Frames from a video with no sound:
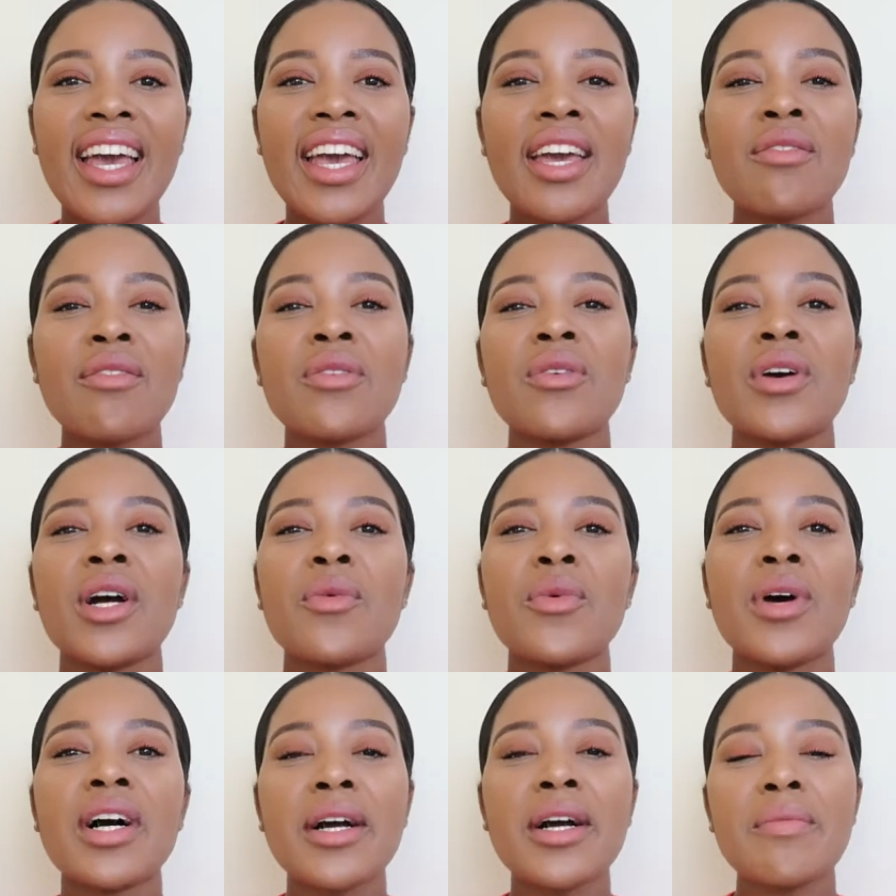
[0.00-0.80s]
Hey
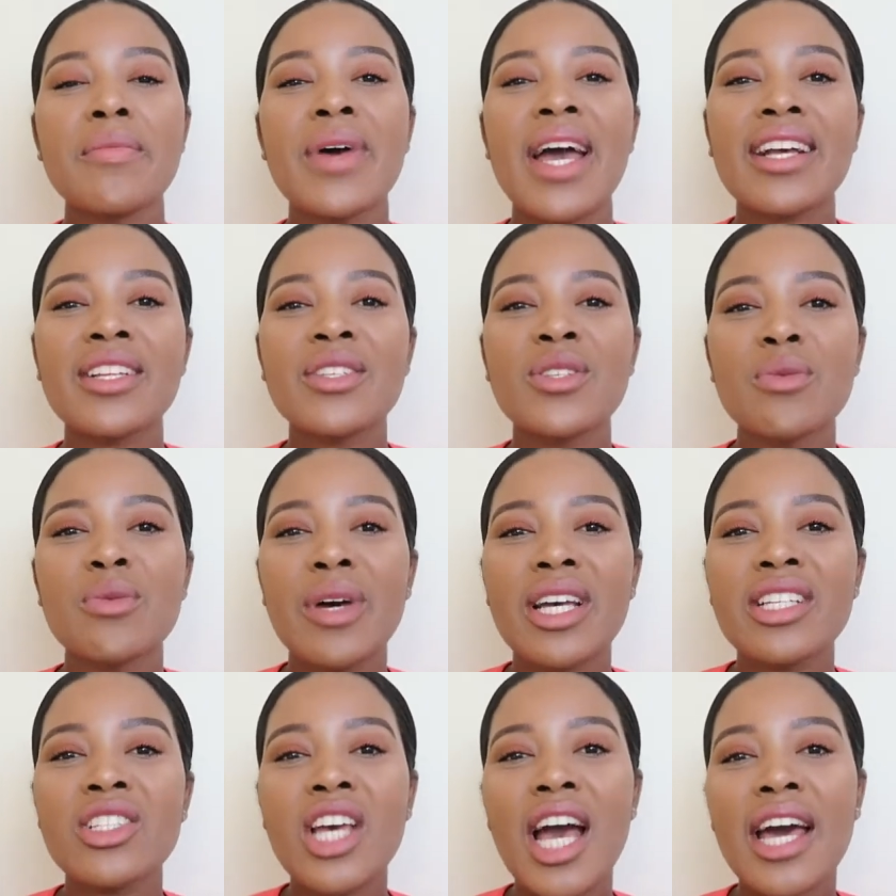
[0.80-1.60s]
everyone, welcome back to
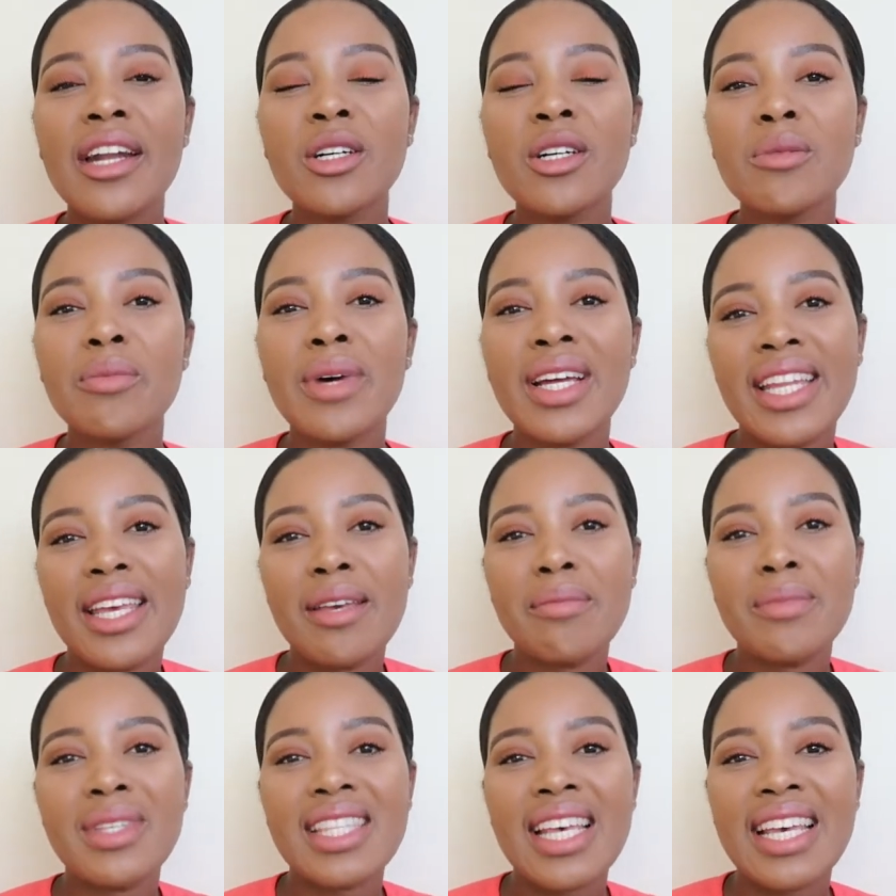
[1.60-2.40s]
my channel. My
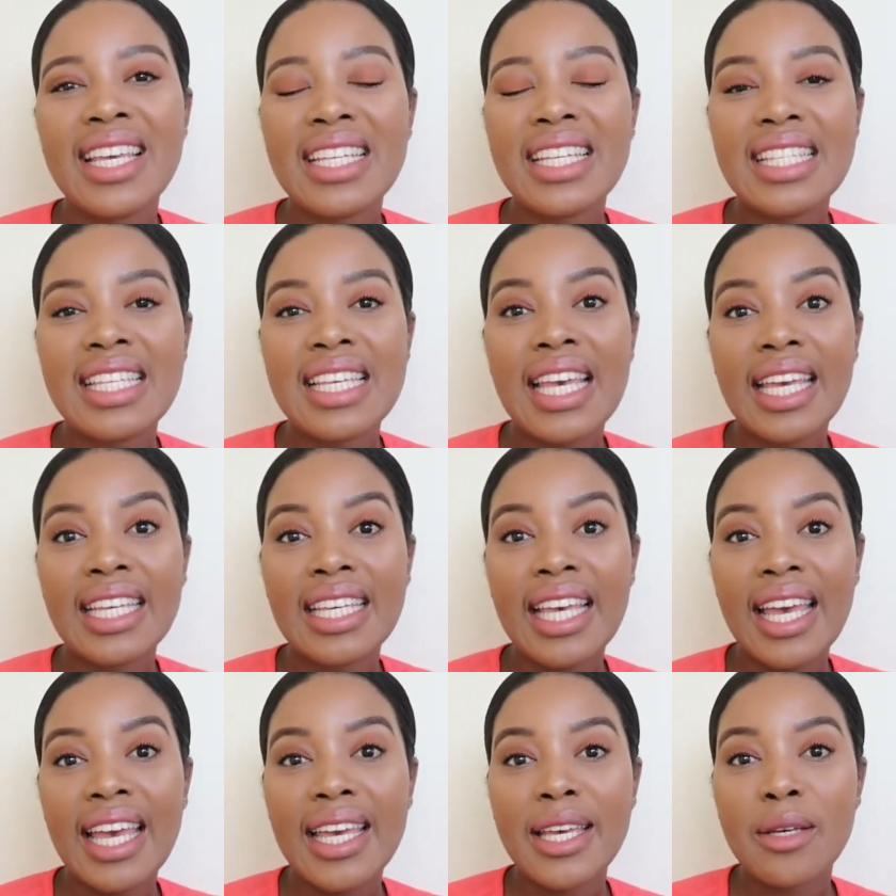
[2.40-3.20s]
name is Agiti,
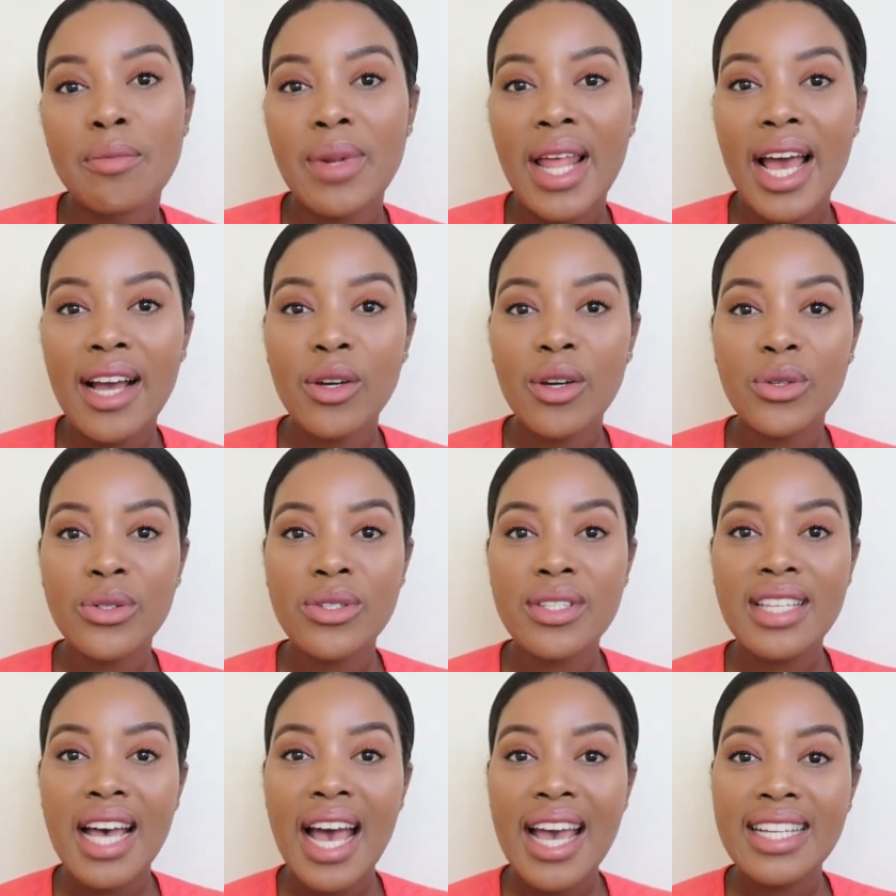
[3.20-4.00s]
aka Black
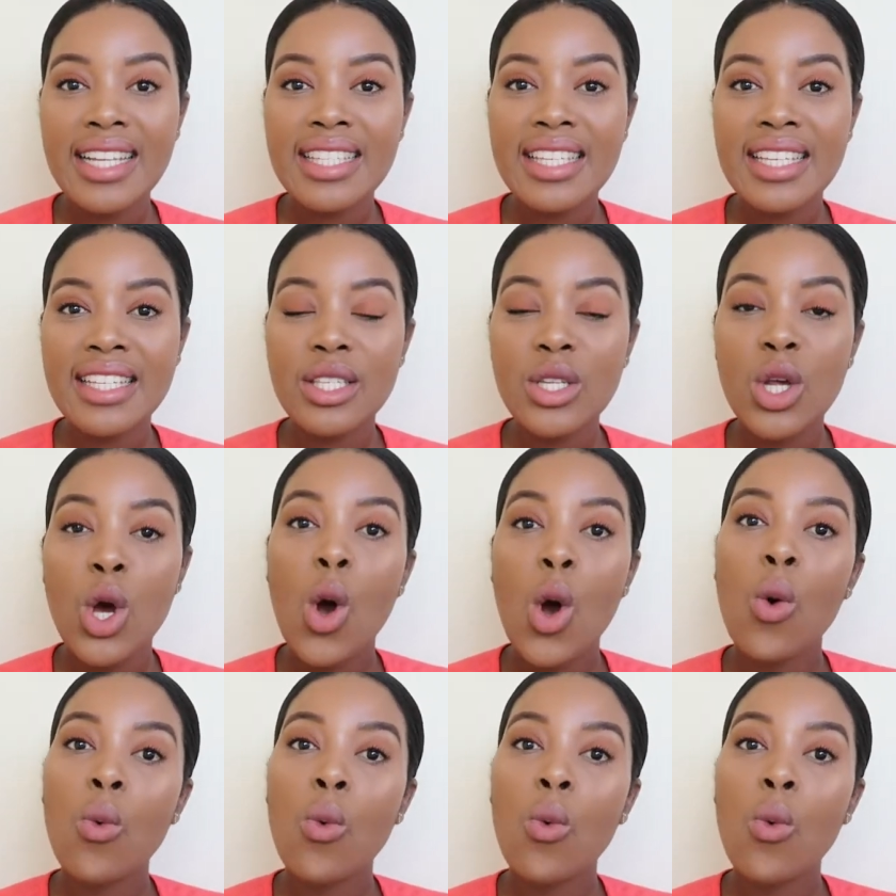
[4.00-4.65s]
Girl Scientist.